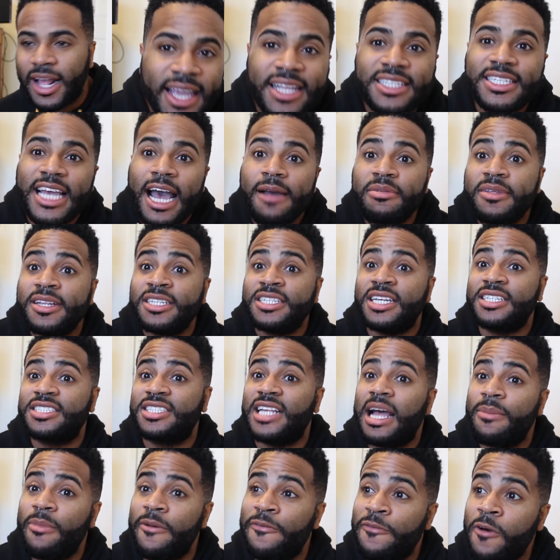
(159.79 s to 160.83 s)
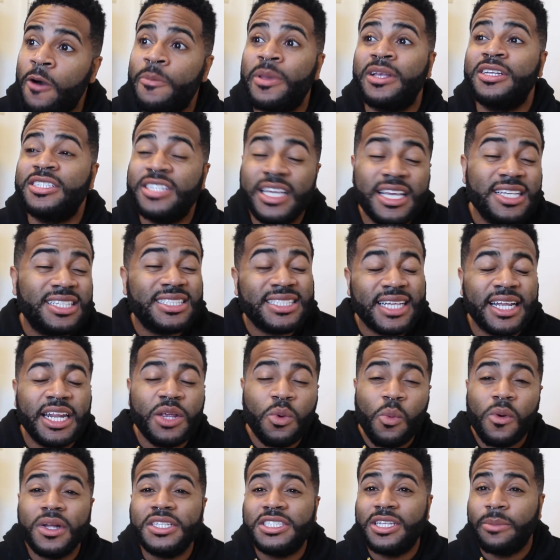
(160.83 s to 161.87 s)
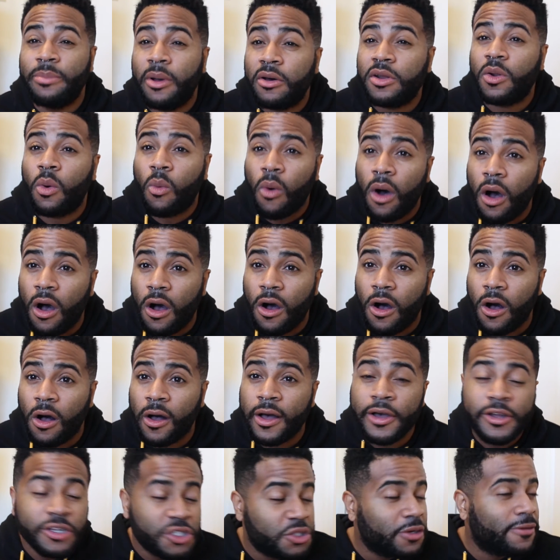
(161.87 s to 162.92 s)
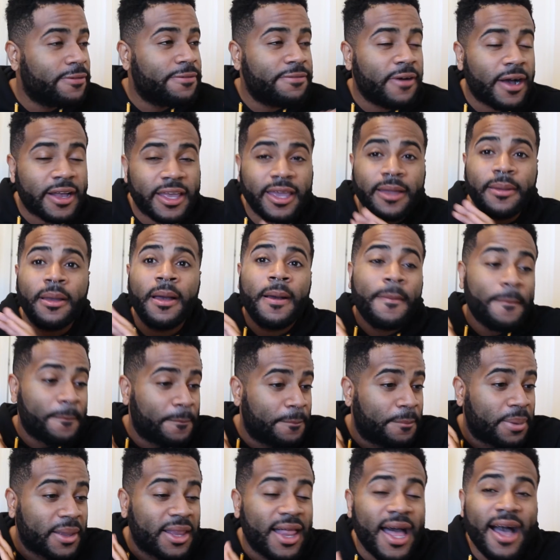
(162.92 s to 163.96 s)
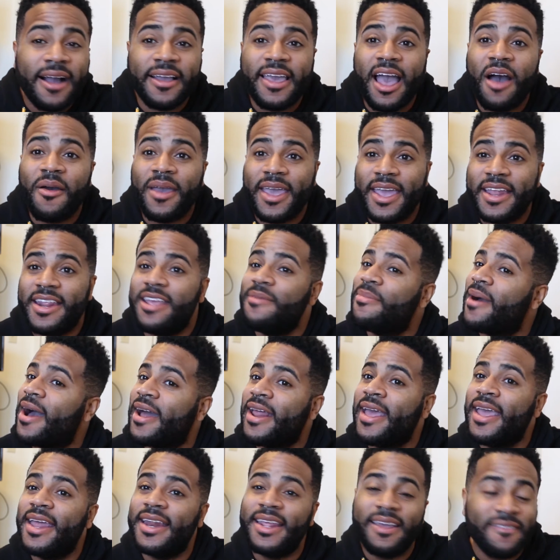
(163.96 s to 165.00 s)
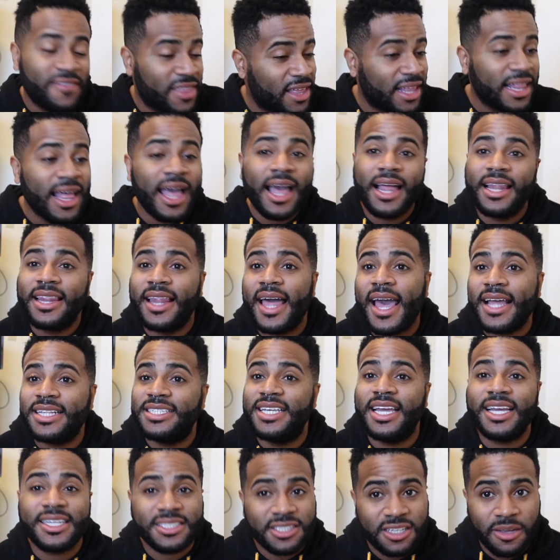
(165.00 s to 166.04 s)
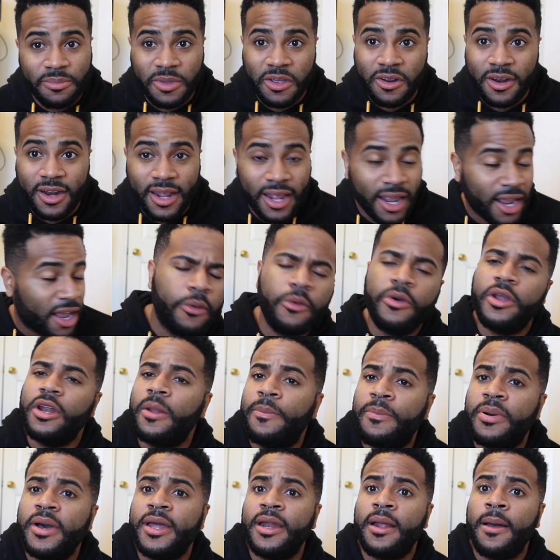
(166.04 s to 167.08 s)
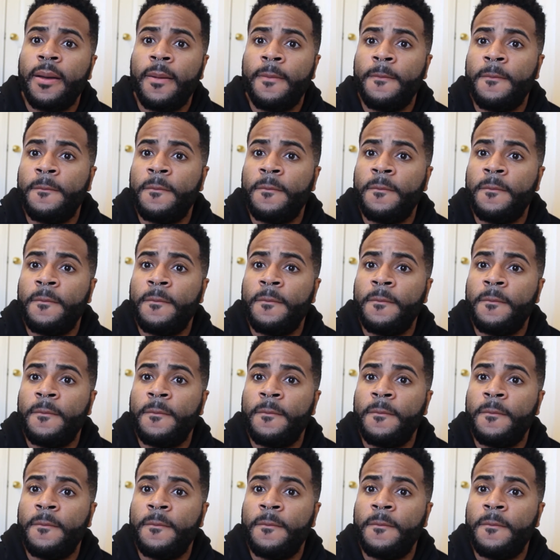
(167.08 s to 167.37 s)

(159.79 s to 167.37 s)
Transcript: He tapped into Islamophobia. He said he wants to build a wall to fucking block out any of the Latinx community who wanted to put